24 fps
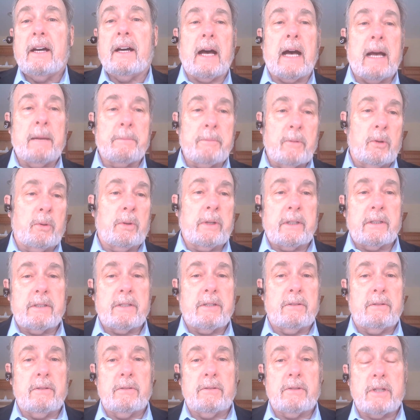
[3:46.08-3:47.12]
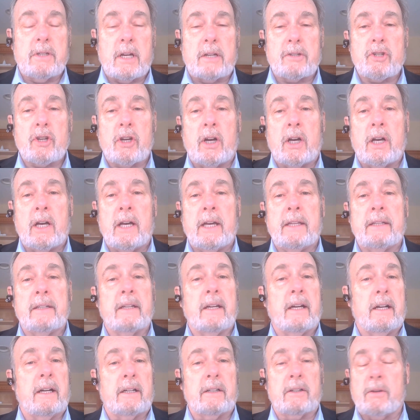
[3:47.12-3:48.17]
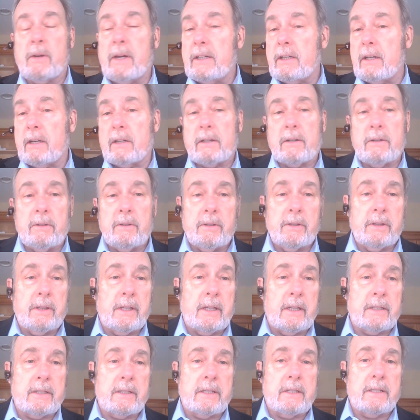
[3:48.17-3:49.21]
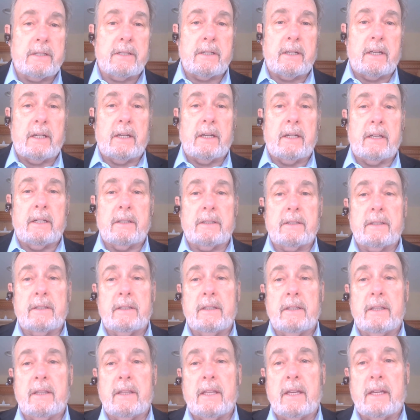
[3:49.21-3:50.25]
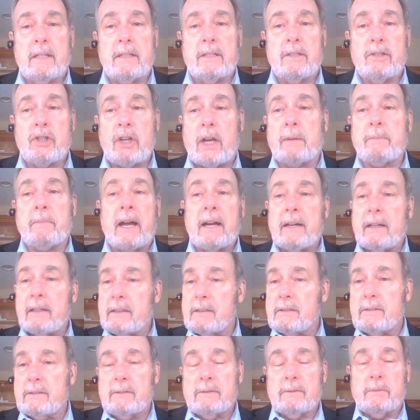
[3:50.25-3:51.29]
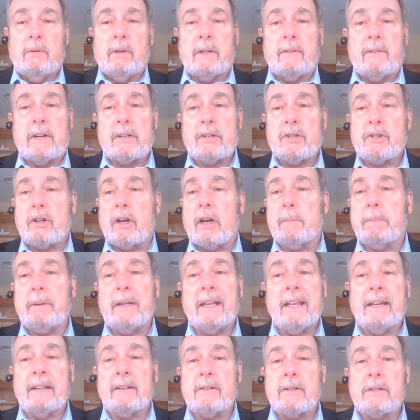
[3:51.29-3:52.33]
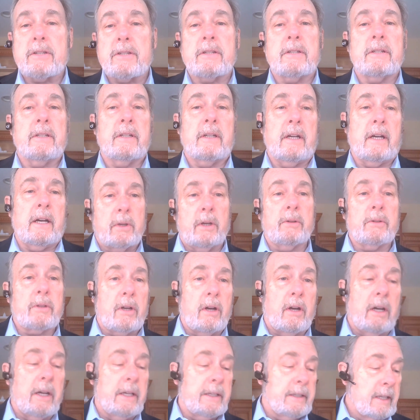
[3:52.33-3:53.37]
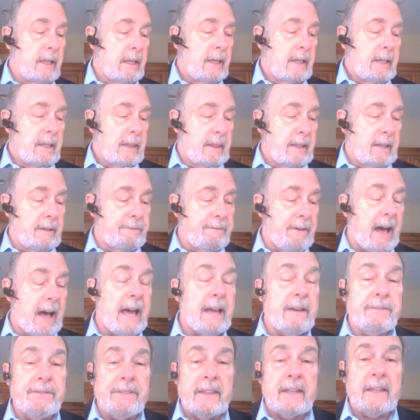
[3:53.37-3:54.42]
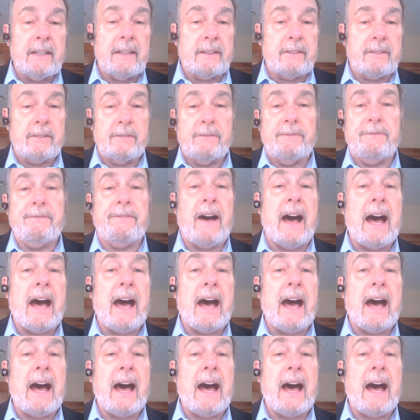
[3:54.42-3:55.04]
I'm going to touch on a great article that Jen Meyer, one of our star planners, wrote on the five things